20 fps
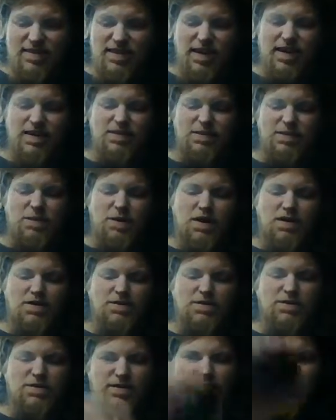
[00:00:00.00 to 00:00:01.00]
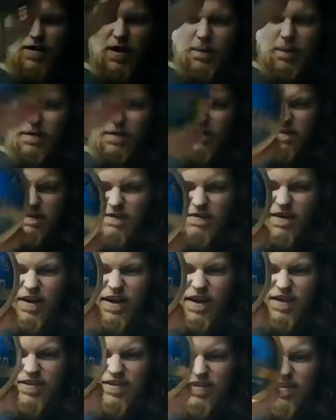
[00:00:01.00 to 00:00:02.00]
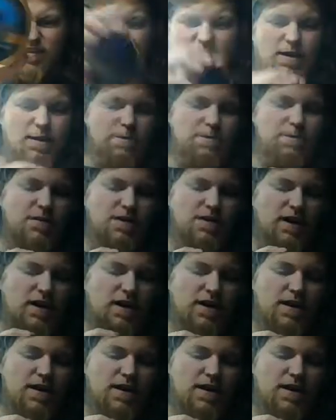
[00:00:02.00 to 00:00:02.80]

actually marks the first time I've ever actually dipped